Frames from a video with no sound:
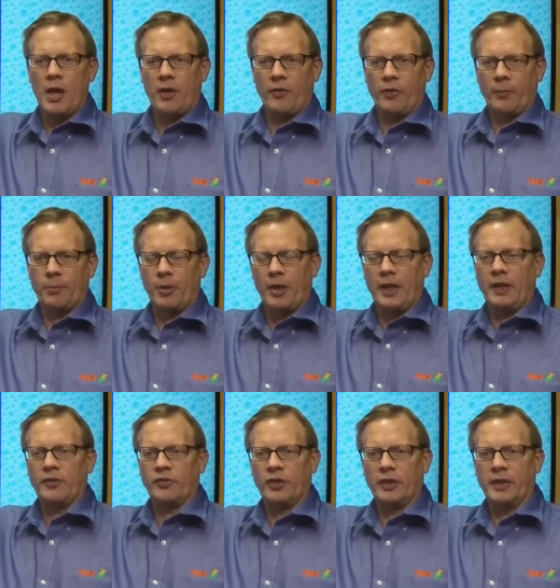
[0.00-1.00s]
out of the
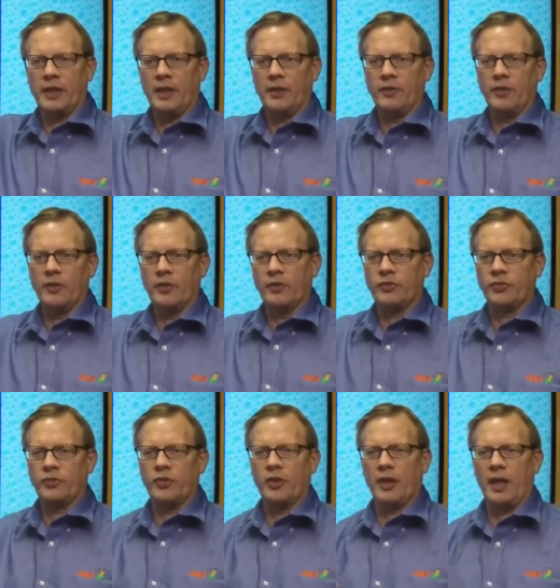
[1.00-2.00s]
plains. And again, this
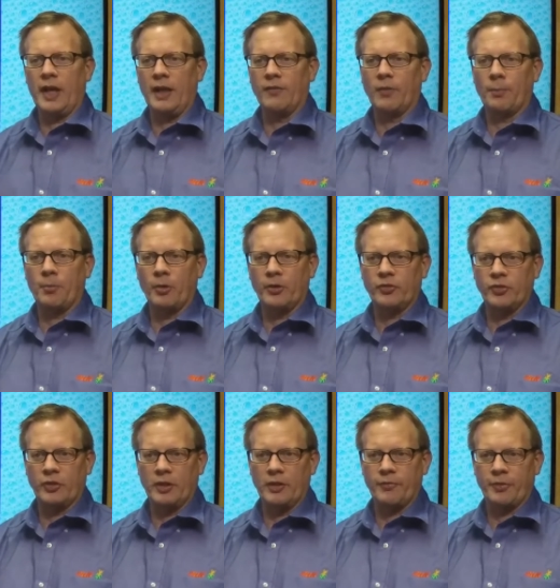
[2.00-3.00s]
is going to have a pretty
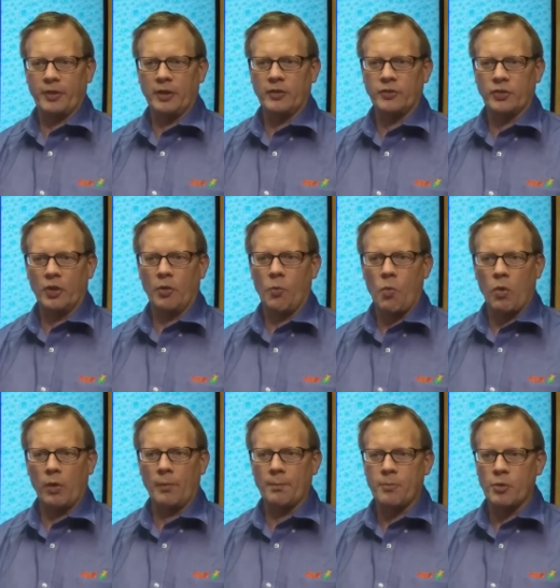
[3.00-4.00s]
significant uh,
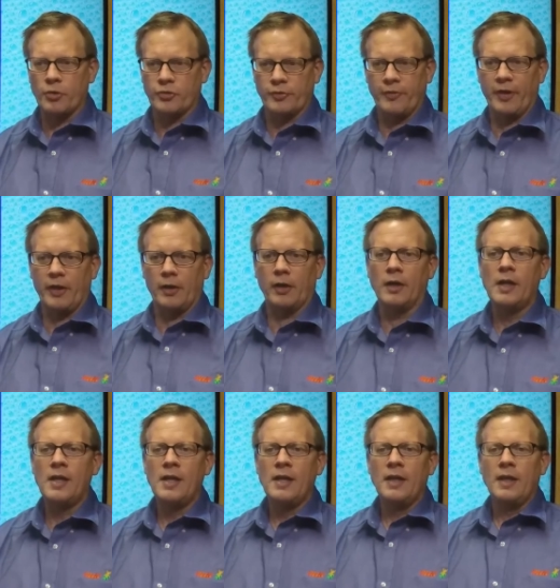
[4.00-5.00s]
warm push of air,
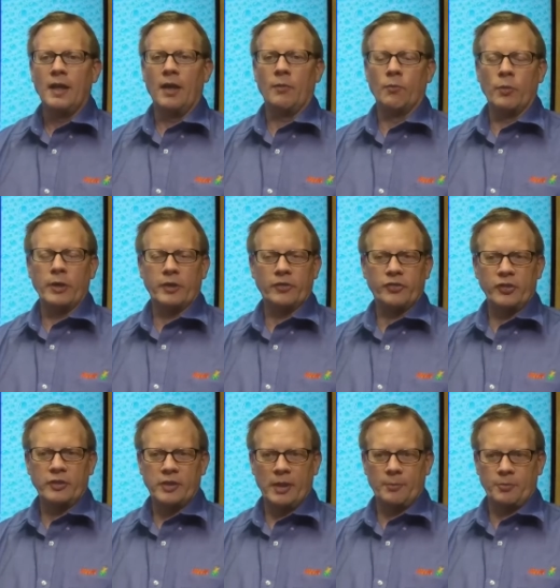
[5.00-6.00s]
and we can
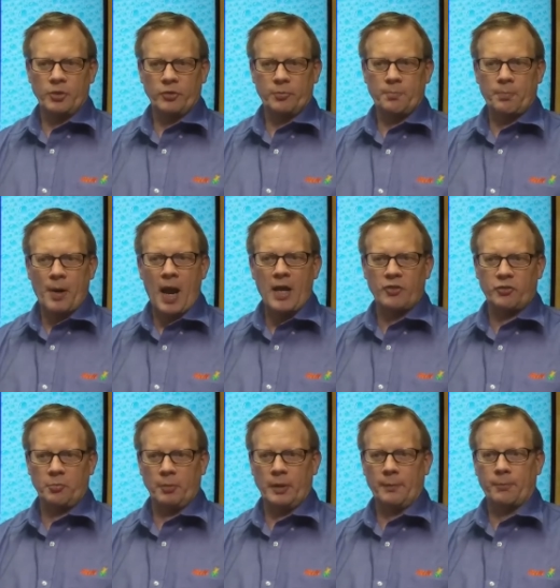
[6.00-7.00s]
see temperatures
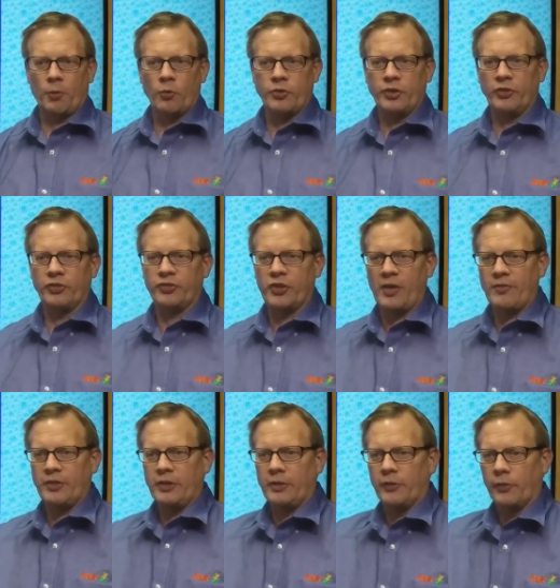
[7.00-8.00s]
possibly approaching
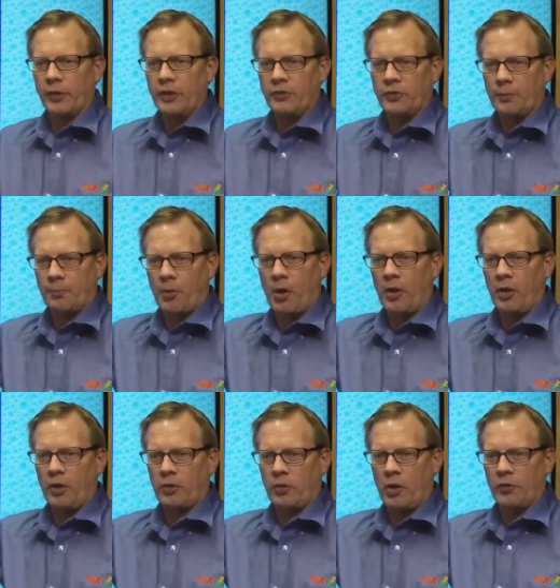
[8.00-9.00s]
70 degrees
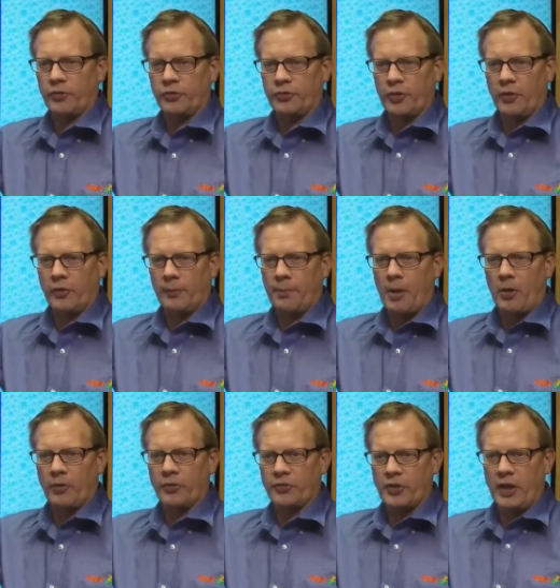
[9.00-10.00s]
across the southern
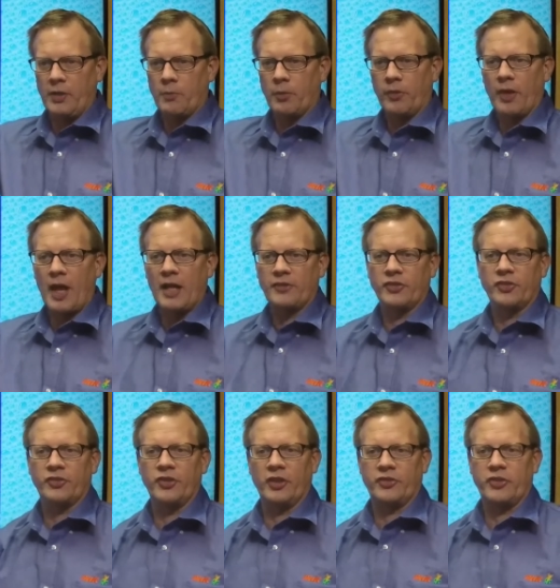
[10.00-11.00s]
part of the state with lots of
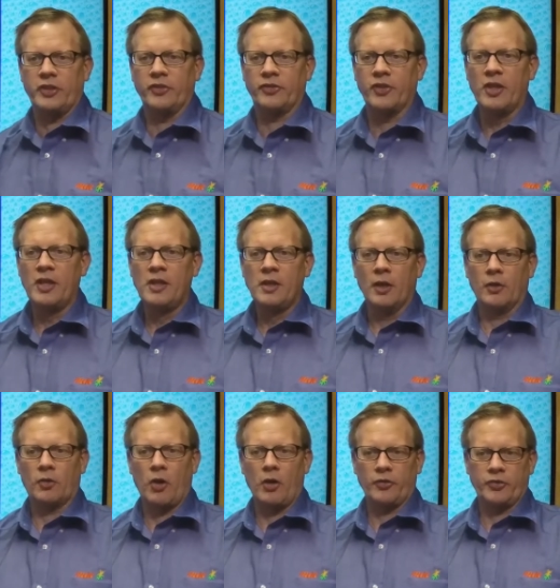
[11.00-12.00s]
60s
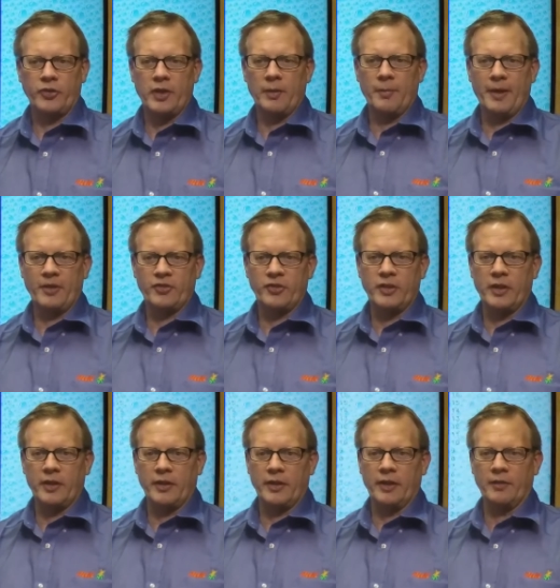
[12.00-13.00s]
across the MAC
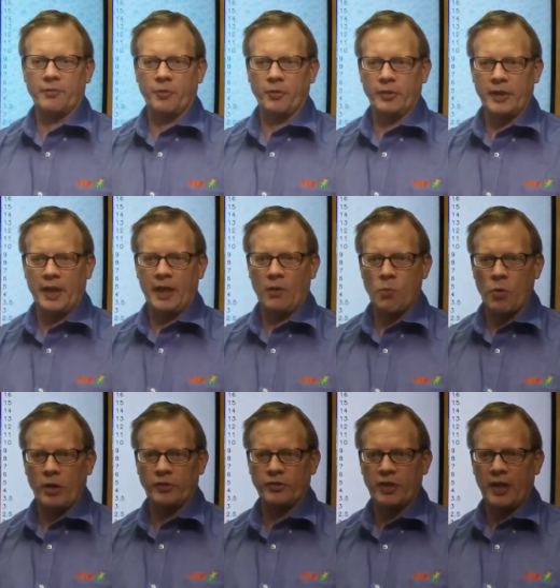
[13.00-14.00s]
area for the day on
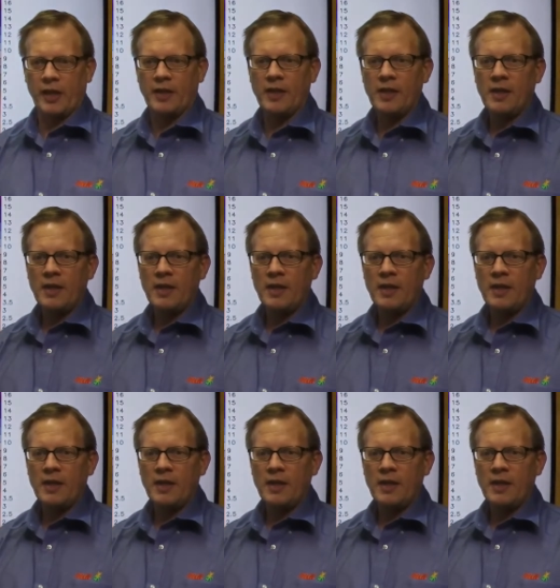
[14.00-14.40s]
Wednesday.